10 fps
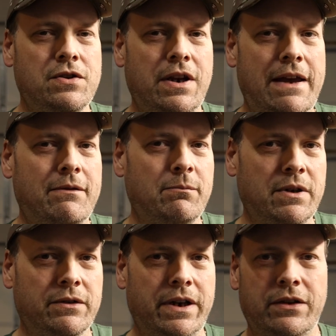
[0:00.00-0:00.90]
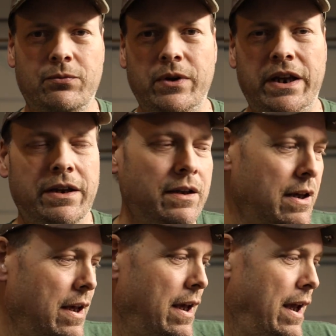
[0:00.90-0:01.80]
Should have it middle next week,
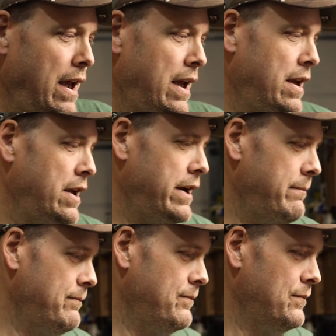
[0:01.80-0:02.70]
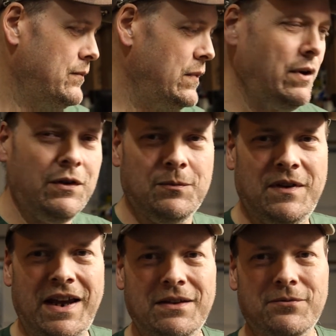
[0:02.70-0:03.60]
and um, we'll do some
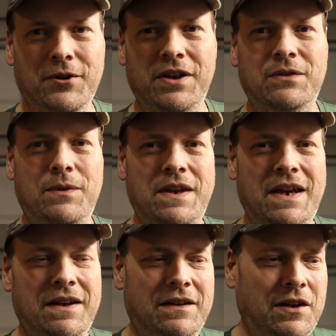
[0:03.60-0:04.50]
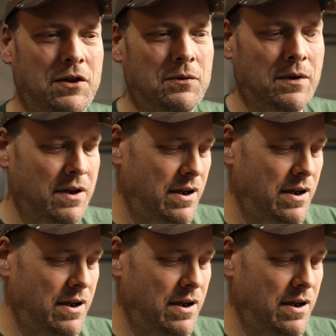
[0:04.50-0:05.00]
test runs with it too,